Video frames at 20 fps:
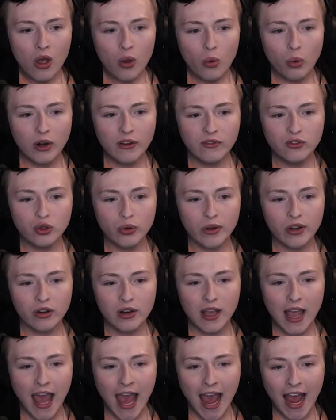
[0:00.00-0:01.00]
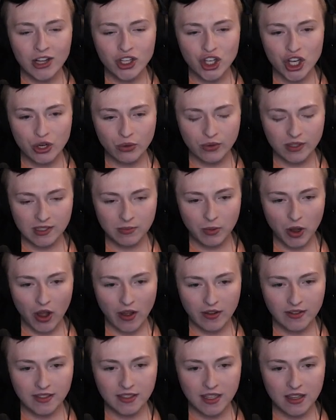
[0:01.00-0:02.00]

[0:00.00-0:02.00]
would have triggered a hatching response.